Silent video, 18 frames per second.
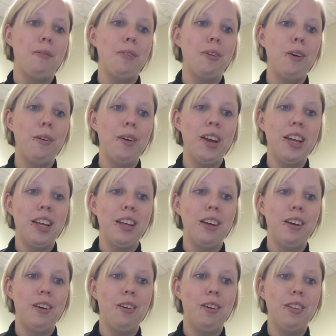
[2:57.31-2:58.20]

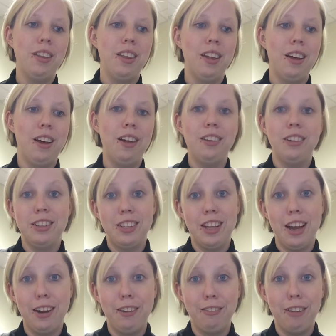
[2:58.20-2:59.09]
going on the other
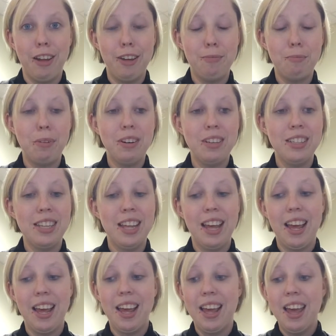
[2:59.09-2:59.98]
side of life, per
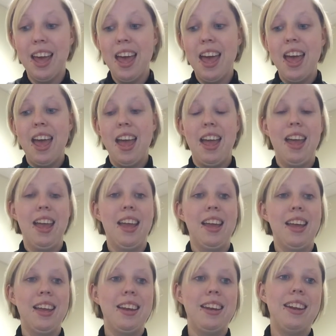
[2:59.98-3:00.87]
se.
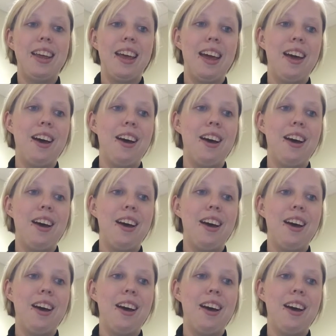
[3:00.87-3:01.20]
And